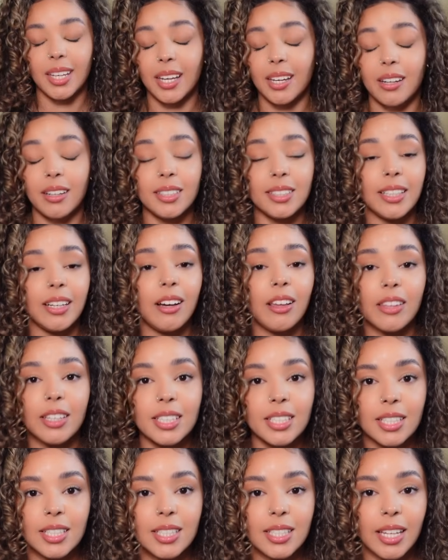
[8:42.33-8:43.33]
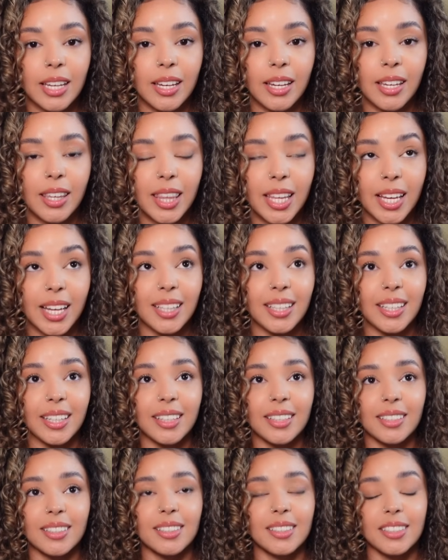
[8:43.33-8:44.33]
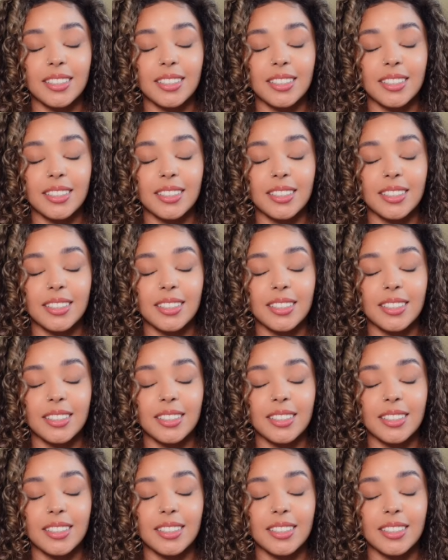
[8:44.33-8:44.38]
And I say all this to say that like